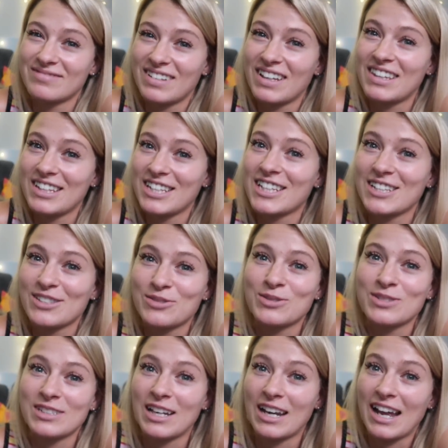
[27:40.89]
I think that's
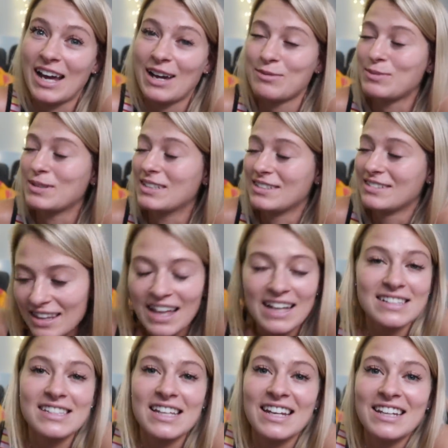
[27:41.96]
what's gonna happen.
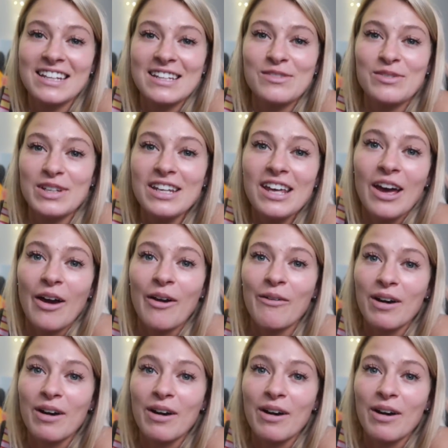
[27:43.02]
That's the end of this video.